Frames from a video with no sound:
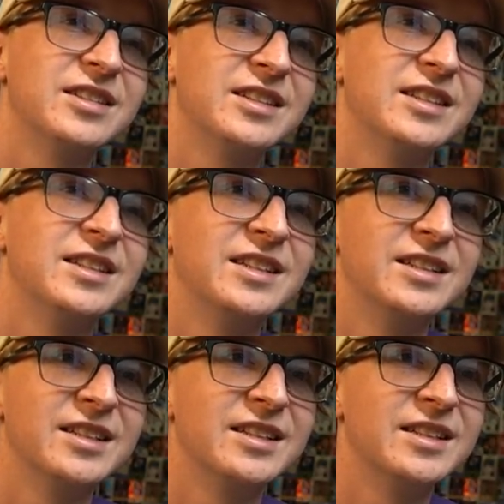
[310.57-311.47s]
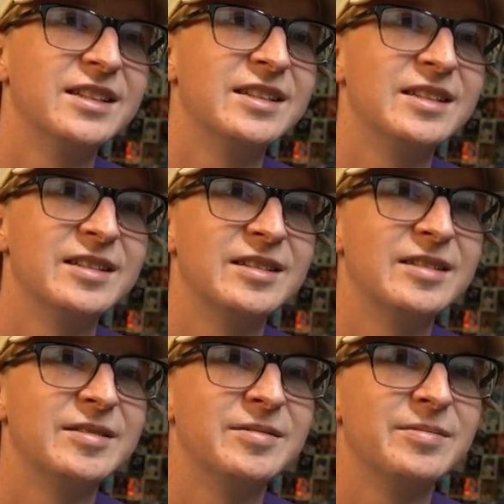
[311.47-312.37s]

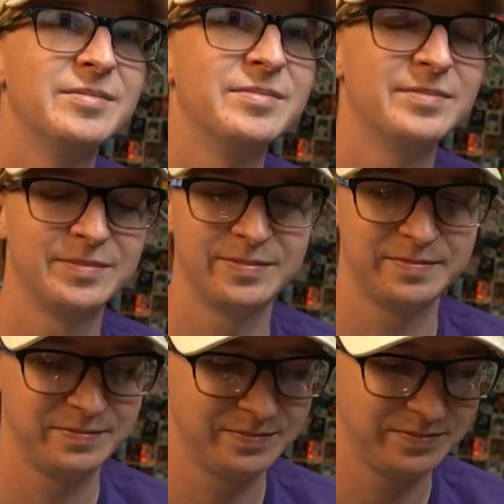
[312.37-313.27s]
[no speech]